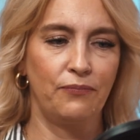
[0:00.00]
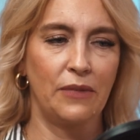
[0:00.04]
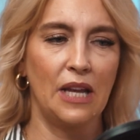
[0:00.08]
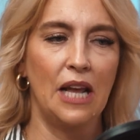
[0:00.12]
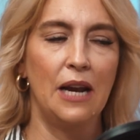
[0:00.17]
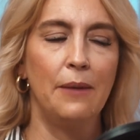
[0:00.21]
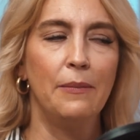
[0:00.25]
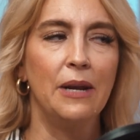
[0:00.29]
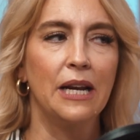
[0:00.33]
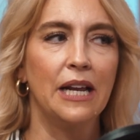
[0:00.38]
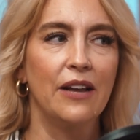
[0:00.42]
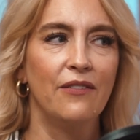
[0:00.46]

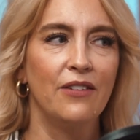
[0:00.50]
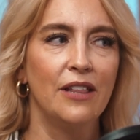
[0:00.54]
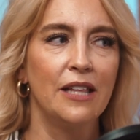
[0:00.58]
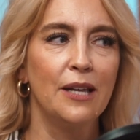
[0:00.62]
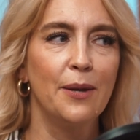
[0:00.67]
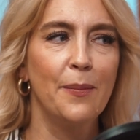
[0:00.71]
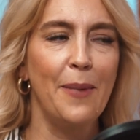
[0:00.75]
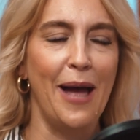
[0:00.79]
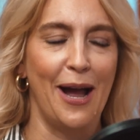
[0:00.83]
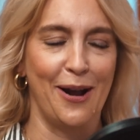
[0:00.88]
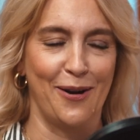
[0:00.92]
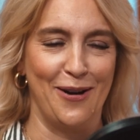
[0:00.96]
And I'm going to give a
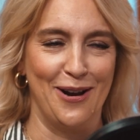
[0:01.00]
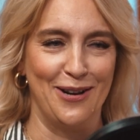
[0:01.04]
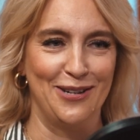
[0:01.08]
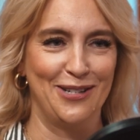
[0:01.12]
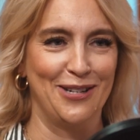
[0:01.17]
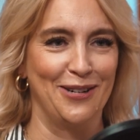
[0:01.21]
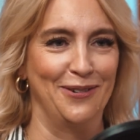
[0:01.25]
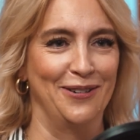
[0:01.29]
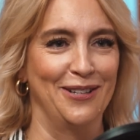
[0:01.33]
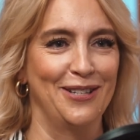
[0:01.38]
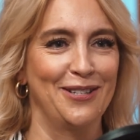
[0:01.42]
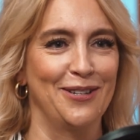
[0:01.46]
little background
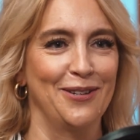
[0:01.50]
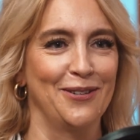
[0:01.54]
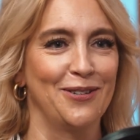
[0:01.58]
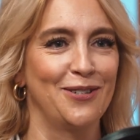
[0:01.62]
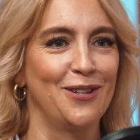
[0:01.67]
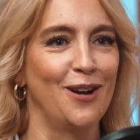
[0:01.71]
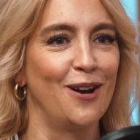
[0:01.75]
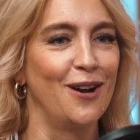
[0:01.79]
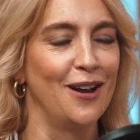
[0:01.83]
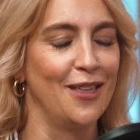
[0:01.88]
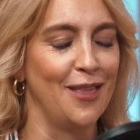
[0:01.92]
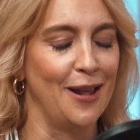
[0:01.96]
to it. So
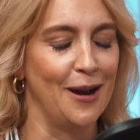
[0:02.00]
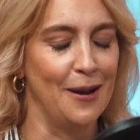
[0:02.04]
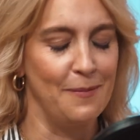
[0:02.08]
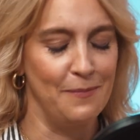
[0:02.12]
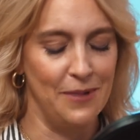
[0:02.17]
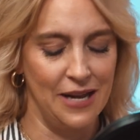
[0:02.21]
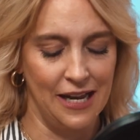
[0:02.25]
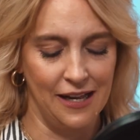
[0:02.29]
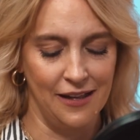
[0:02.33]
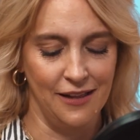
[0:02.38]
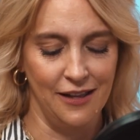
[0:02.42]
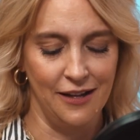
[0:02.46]
sorry that I'm
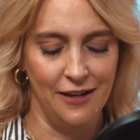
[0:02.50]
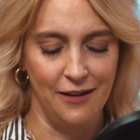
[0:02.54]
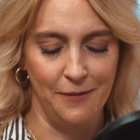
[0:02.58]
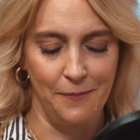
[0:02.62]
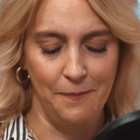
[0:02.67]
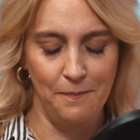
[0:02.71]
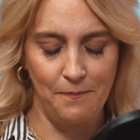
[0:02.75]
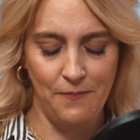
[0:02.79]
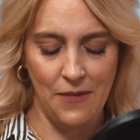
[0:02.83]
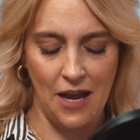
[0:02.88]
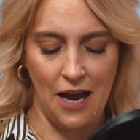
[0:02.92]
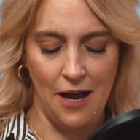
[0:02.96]
being a
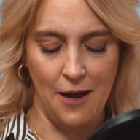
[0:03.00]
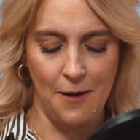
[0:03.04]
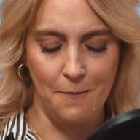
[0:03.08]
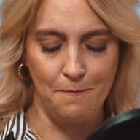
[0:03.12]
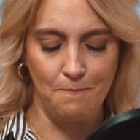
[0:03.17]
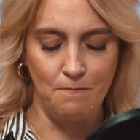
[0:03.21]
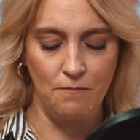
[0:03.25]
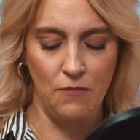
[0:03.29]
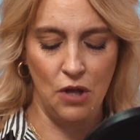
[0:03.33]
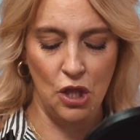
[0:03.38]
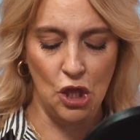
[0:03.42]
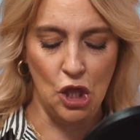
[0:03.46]
little
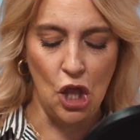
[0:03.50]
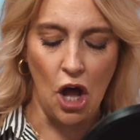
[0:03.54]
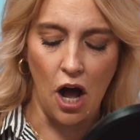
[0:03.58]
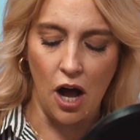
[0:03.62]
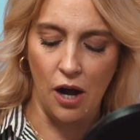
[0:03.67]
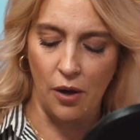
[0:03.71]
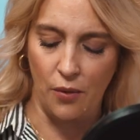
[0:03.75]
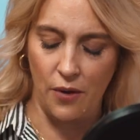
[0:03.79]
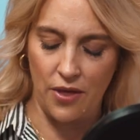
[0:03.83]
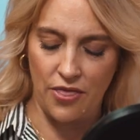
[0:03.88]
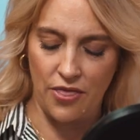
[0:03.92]
long